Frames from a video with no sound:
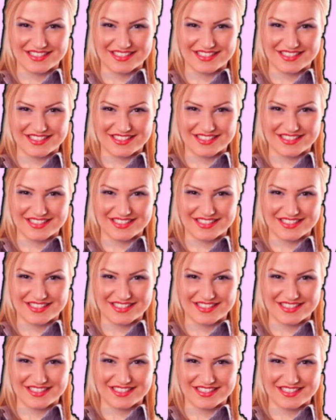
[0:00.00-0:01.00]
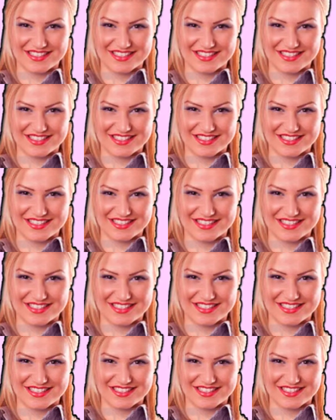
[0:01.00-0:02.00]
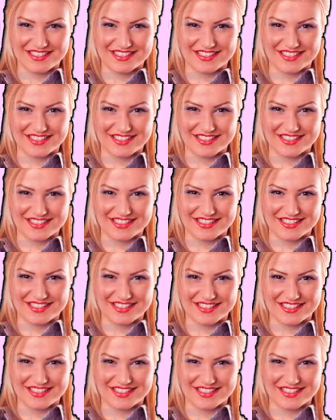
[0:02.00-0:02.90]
[no speech]